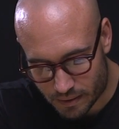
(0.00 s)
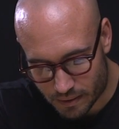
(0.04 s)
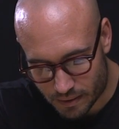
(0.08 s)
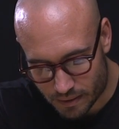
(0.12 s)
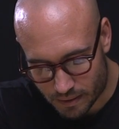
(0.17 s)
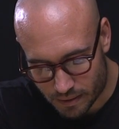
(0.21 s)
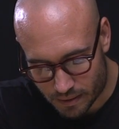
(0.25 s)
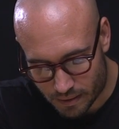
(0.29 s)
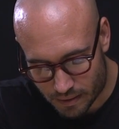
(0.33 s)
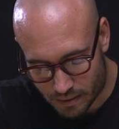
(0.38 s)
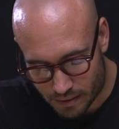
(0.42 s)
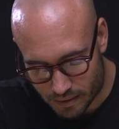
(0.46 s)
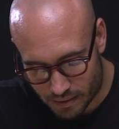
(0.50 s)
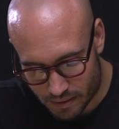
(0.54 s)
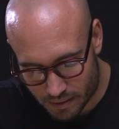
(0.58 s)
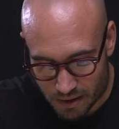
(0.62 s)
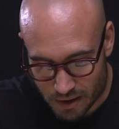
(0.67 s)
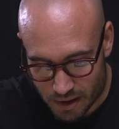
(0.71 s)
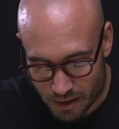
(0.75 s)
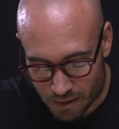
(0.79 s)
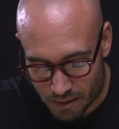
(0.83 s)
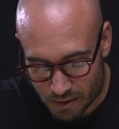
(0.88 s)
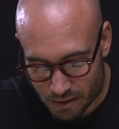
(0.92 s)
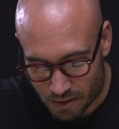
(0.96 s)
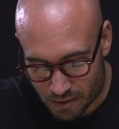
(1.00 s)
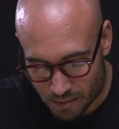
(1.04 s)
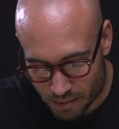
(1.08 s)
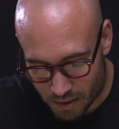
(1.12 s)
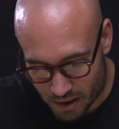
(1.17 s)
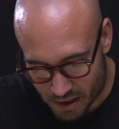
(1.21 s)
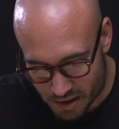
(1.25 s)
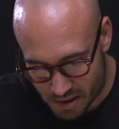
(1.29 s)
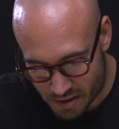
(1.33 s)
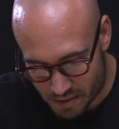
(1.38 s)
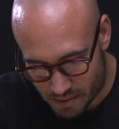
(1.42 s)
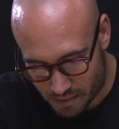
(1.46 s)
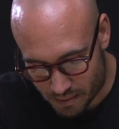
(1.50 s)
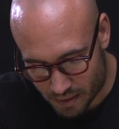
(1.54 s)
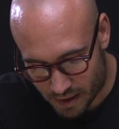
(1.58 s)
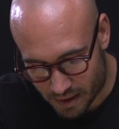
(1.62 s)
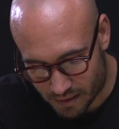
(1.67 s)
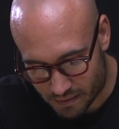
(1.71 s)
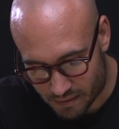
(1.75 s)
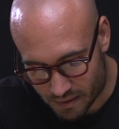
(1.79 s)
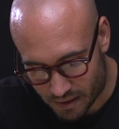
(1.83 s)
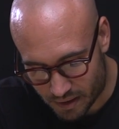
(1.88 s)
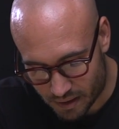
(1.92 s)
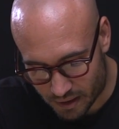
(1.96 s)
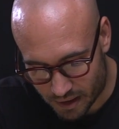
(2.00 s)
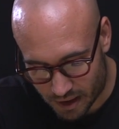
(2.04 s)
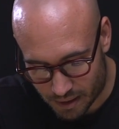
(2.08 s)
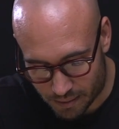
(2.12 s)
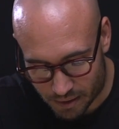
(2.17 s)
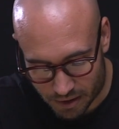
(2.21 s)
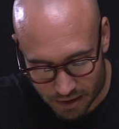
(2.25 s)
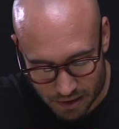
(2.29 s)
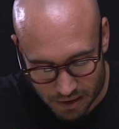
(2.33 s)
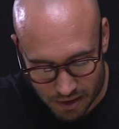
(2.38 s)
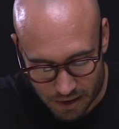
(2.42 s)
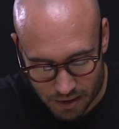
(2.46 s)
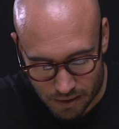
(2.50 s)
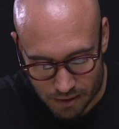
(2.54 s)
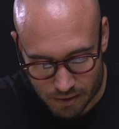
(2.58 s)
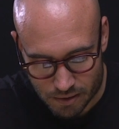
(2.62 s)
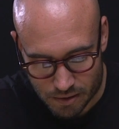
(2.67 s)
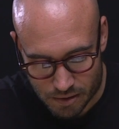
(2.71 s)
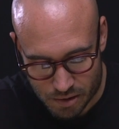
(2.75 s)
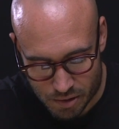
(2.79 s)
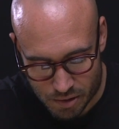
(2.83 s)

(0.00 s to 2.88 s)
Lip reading: our near under brush, but I've labeled it near under